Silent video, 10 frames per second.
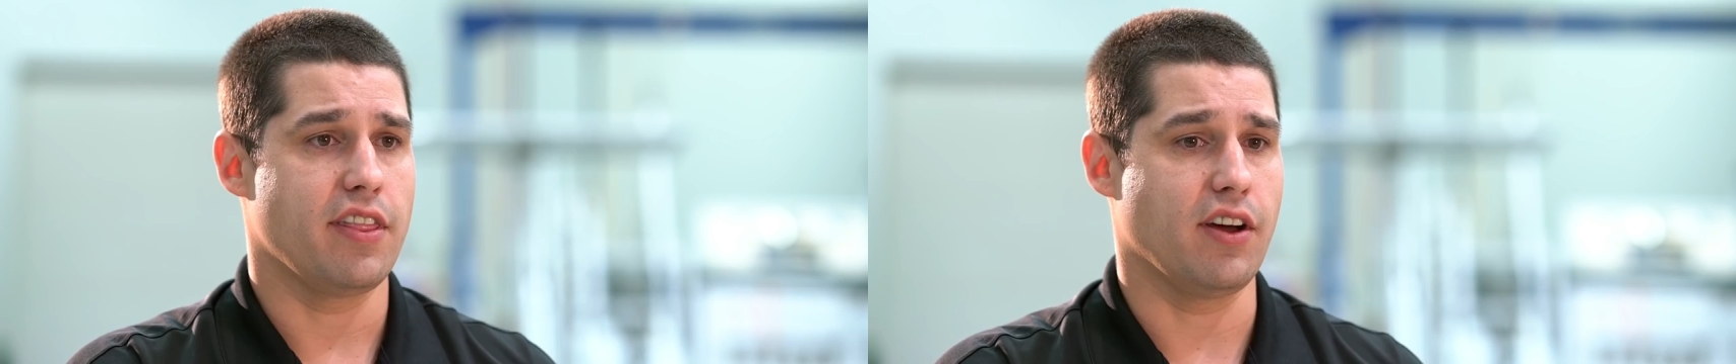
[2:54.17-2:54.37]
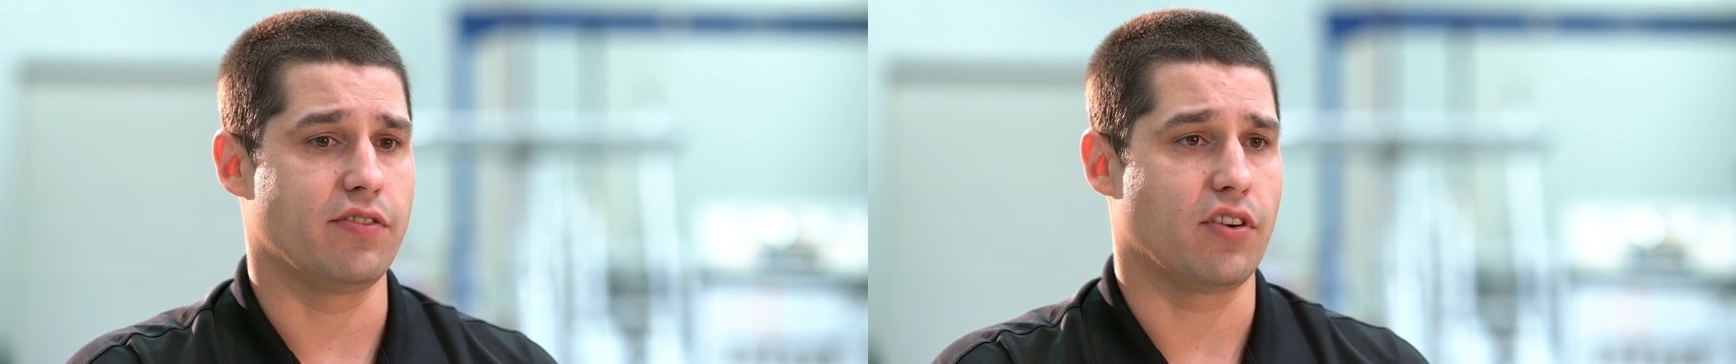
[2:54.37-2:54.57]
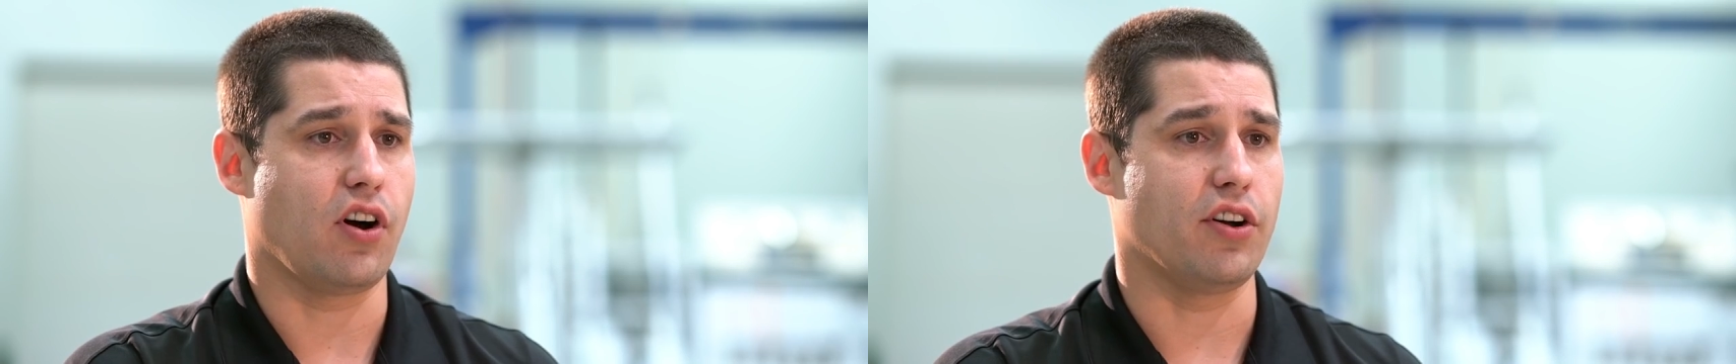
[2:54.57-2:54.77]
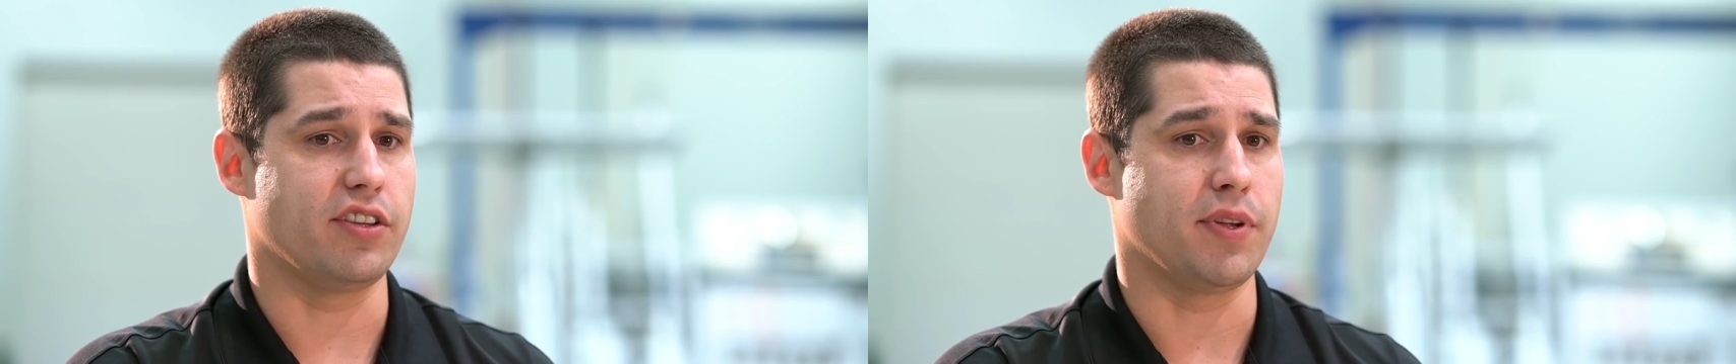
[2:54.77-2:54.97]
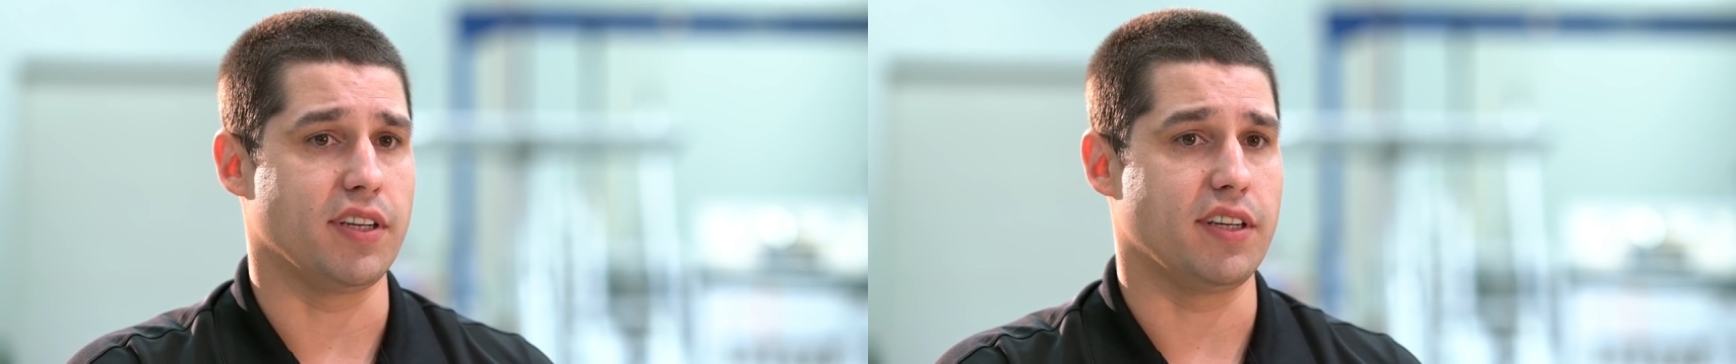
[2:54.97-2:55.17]
Overall,
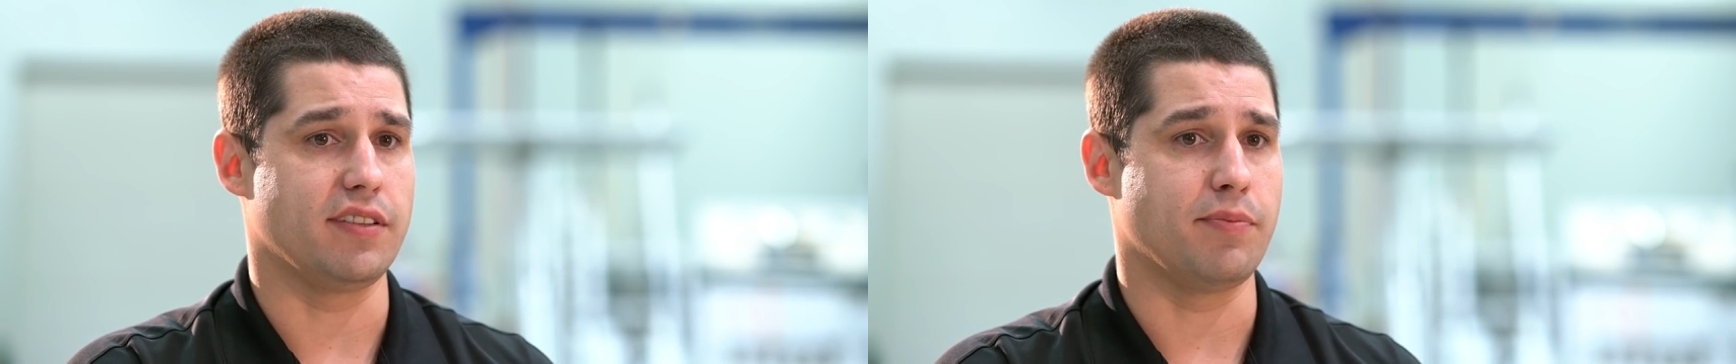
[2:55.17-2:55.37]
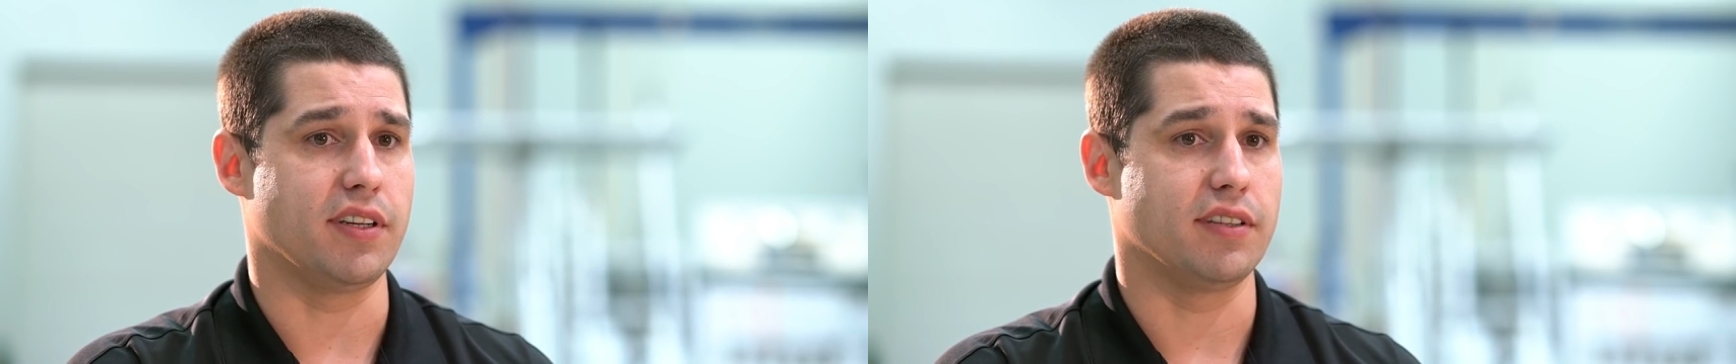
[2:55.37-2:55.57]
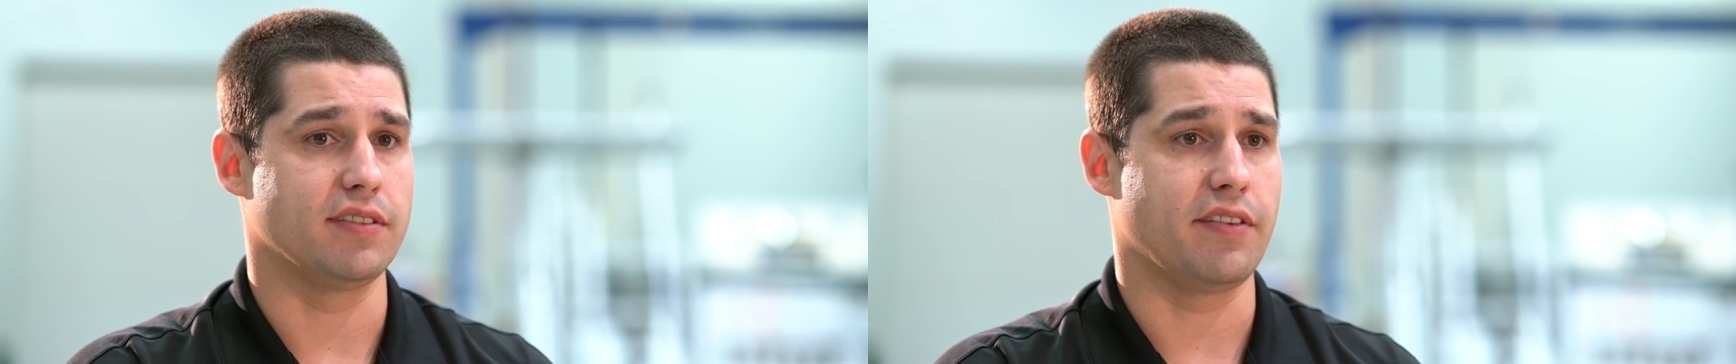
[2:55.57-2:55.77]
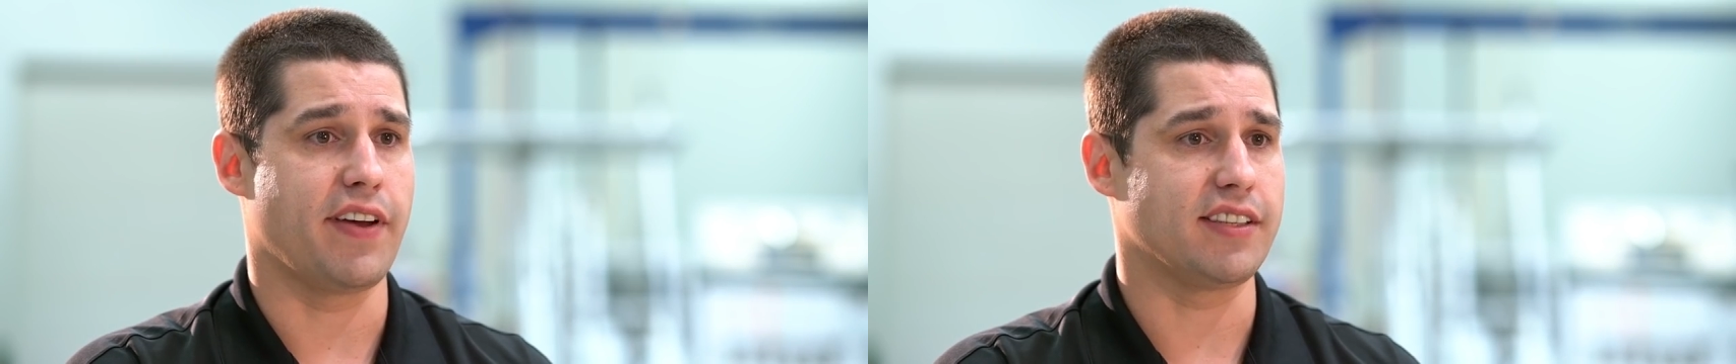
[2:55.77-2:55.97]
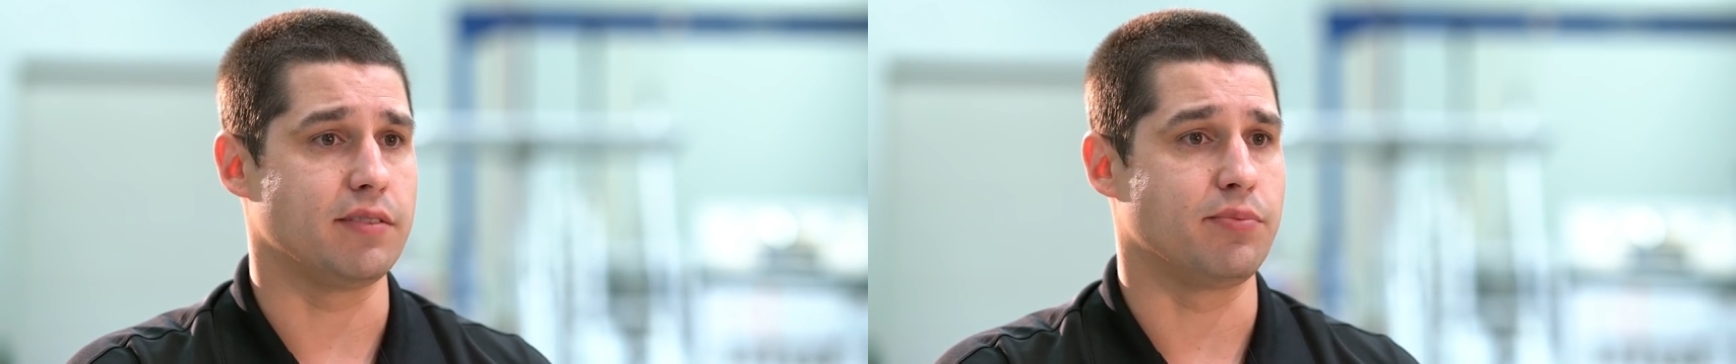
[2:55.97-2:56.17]
it's been a
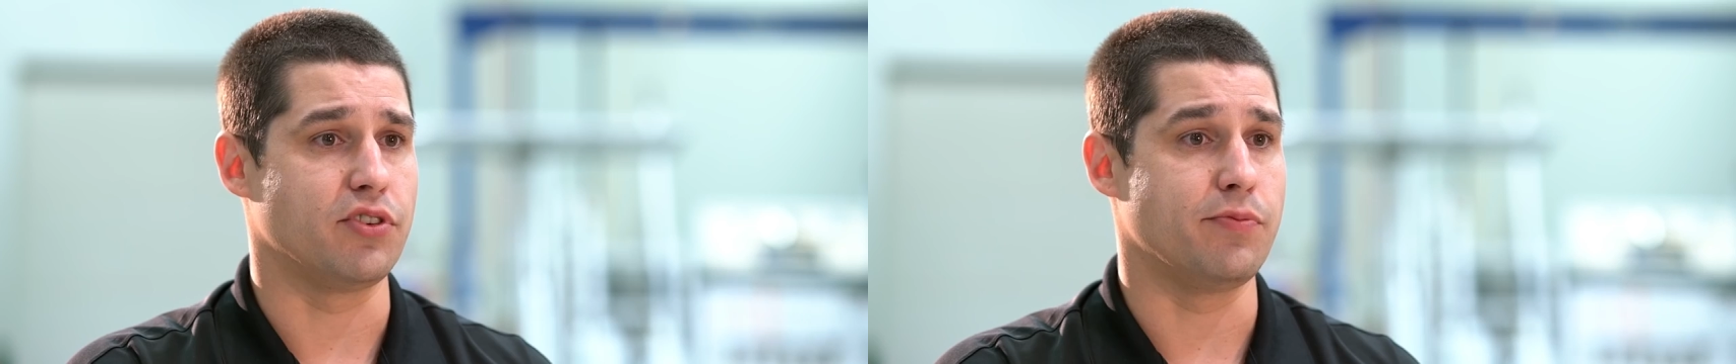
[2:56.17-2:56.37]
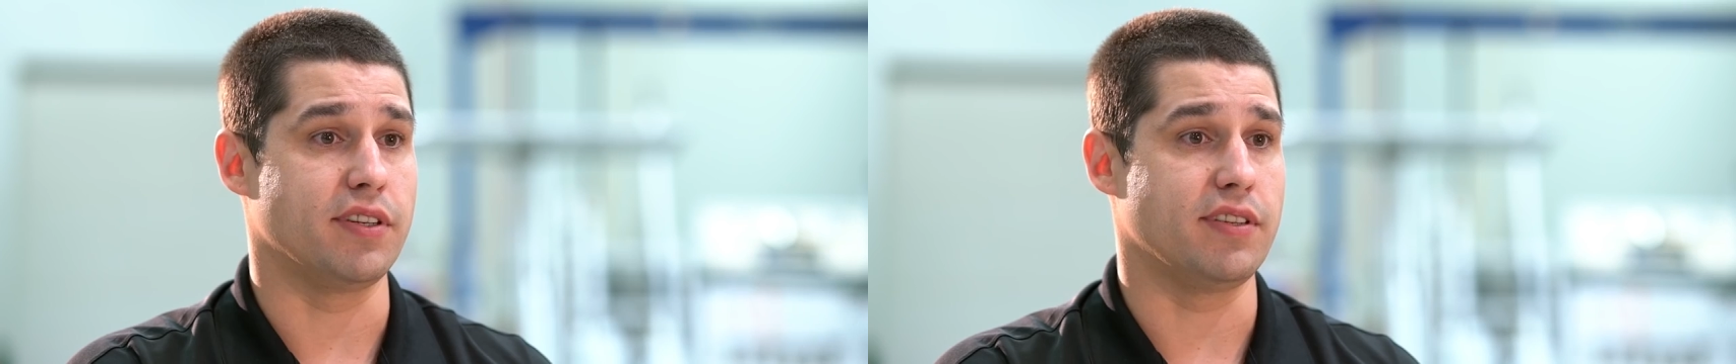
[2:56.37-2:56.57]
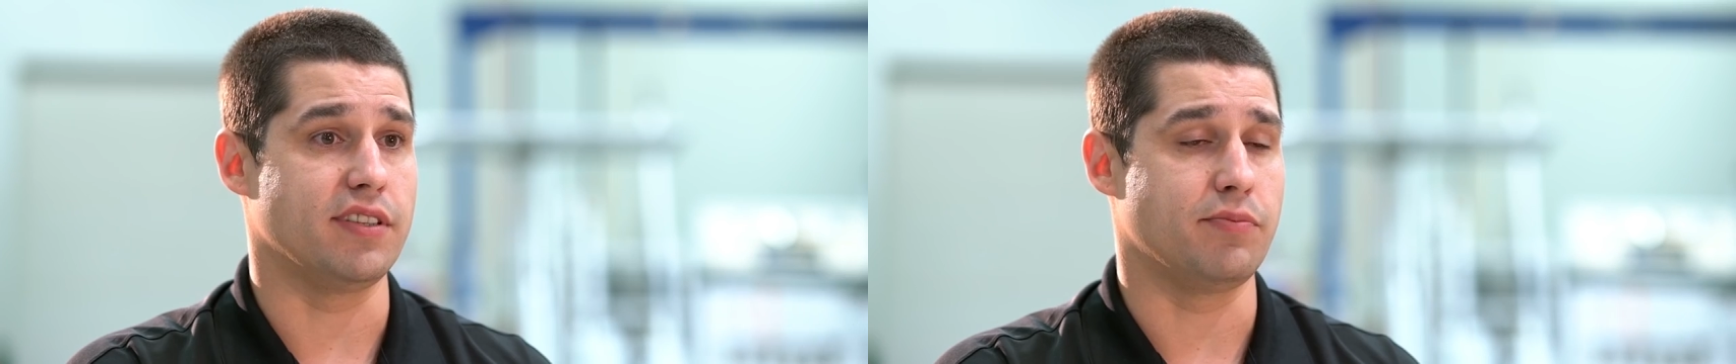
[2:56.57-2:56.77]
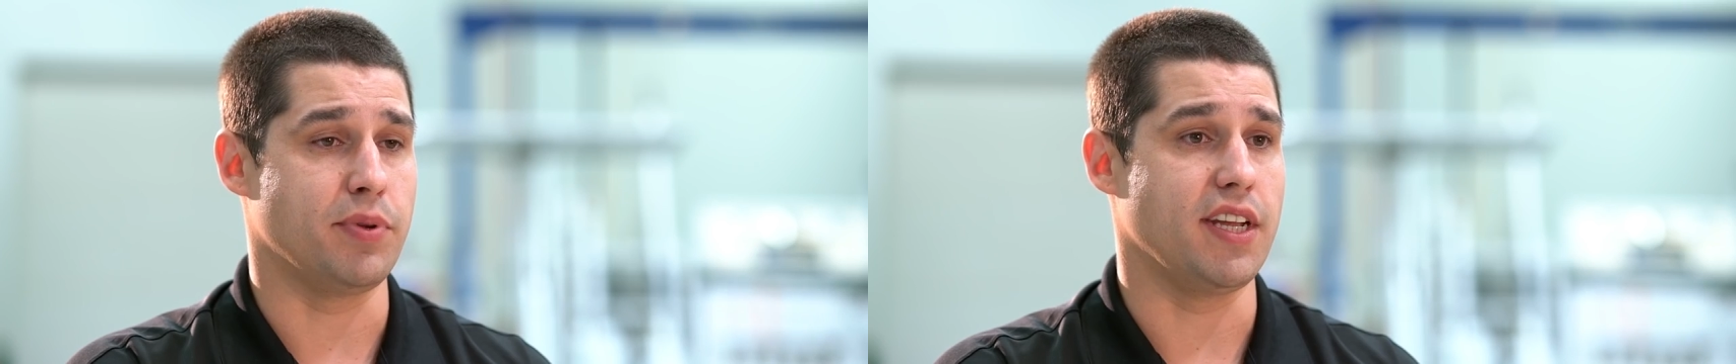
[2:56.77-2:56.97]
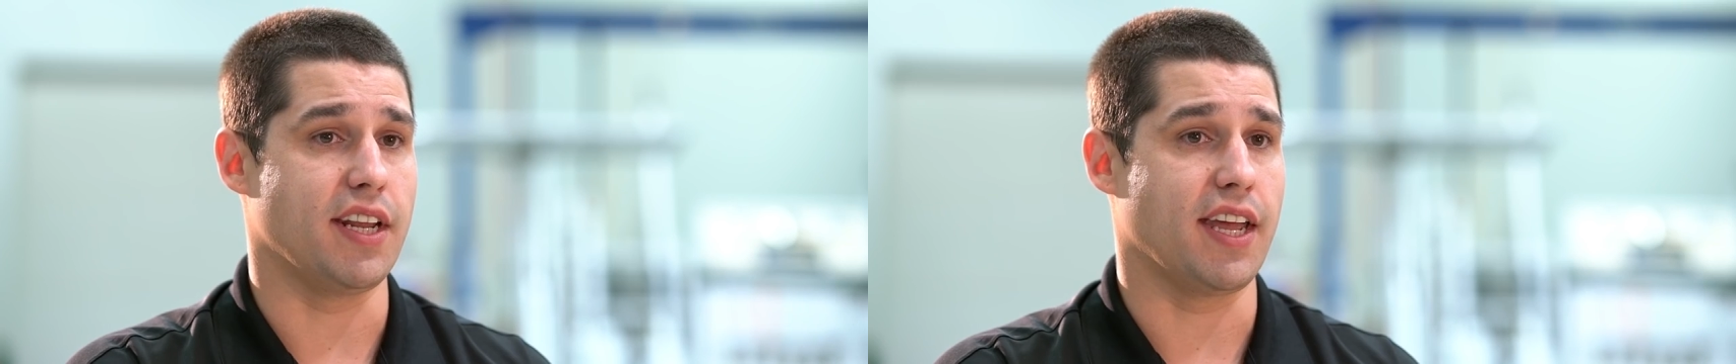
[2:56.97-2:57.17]
vast improvement in
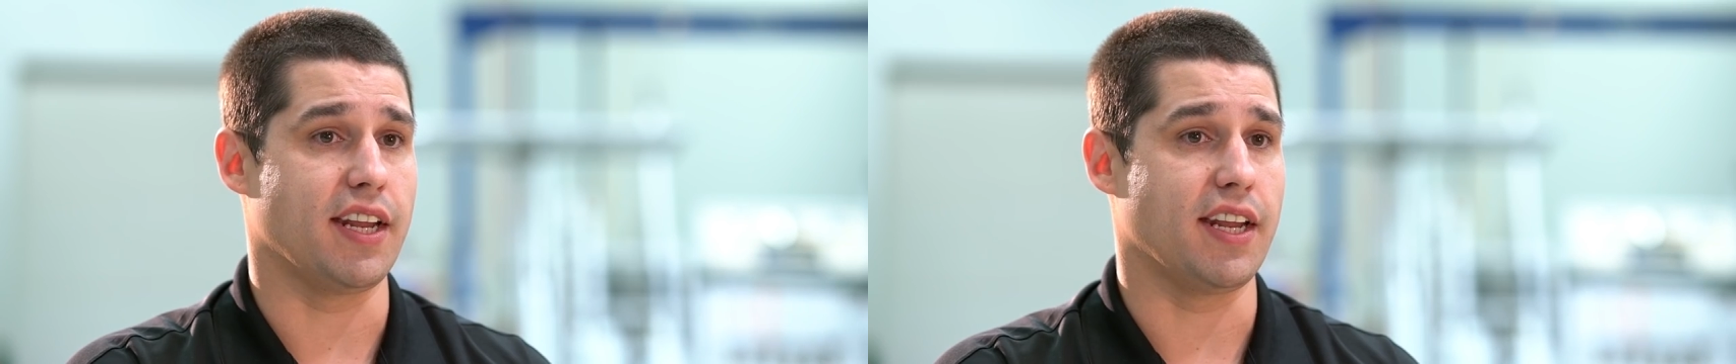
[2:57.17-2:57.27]
speed